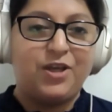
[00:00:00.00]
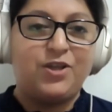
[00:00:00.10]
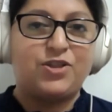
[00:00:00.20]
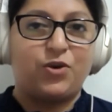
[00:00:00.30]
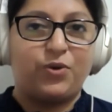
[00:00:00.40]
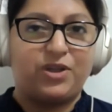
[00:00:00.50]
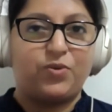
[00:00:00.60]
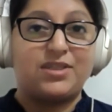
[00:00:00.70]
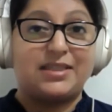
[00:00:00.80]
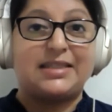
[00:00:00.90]
So it
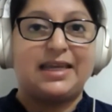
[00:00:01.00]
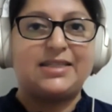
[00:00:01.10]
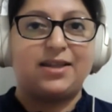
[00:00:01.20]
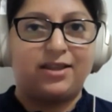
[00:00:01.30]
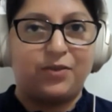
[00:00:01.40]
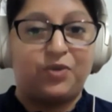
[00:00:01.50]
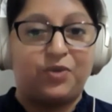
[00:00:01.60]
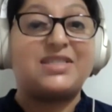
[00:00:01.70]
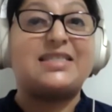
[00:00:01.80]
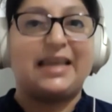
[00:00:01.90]
was the data that we
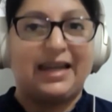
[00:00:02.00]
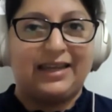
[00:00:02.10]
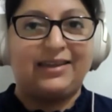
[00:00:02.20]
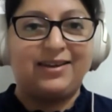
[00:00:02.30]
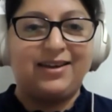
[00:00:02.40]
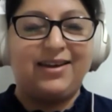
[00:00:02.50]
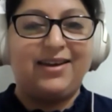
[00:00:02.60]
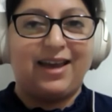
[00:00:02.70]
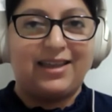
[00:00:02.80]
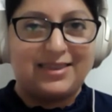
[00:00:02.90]
were selling.
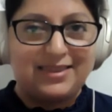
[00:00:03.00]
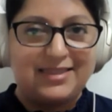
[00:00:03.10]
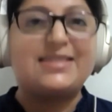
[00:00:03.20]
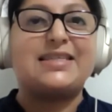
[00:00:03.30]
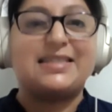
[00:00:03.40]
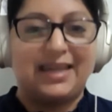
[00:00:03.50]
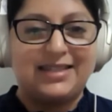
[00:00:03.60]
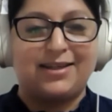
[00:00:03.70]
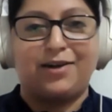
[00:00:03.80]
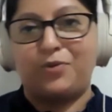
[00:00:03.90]
And this
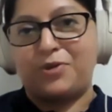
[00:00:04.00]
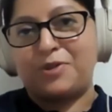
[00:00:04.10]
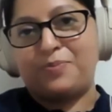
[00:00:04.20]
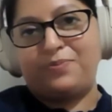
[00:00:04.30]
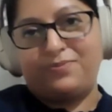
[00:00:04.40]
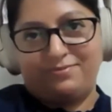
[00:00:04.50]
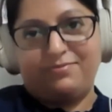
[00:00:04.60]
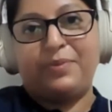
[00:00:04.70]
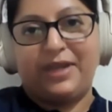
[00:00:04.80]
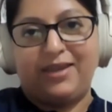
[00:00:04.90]
data was
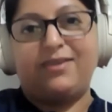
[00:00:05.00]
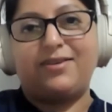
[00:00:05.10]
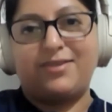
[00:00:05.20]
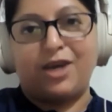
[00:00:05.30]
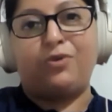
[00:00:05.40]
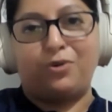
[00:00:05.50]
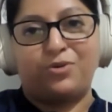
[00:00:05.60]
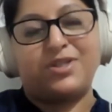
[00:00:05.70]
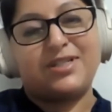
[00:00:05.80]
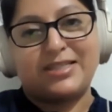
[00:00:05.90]
being
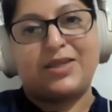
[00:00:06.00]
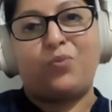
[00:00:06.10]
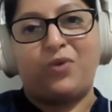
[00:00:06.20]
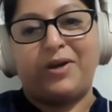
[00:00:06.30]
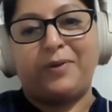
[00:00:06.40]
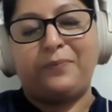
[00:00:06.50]
downloaded somewhere.